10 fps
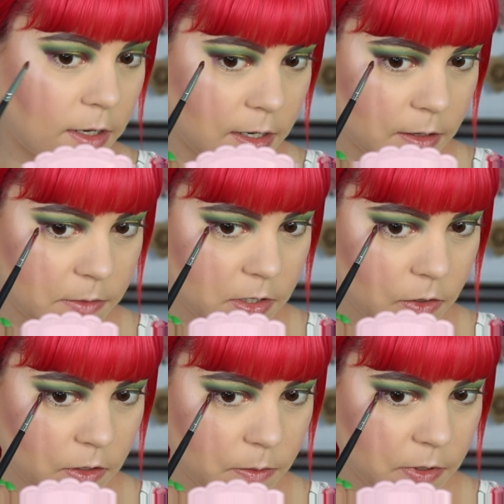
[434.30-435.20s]
And I'm just
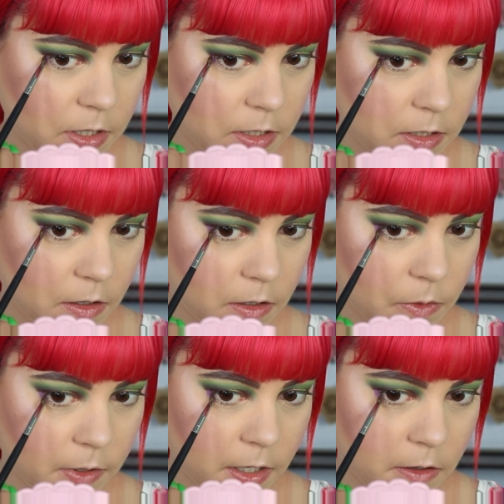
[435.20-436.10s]
going to put this all
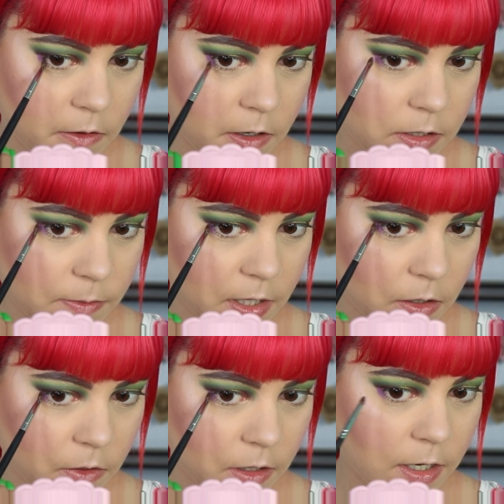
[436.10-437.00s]
the way across my
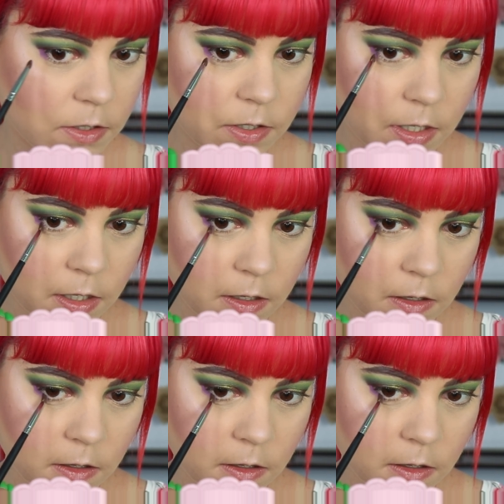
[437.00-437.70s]
lower lash line.